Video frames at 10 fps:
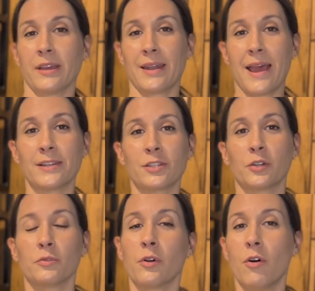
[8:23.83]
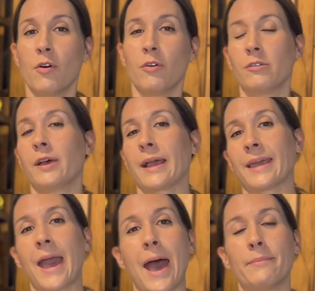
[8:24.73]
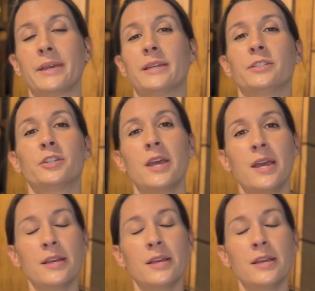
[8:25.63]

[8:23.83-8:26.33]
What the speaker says: an escarole, a cabbage,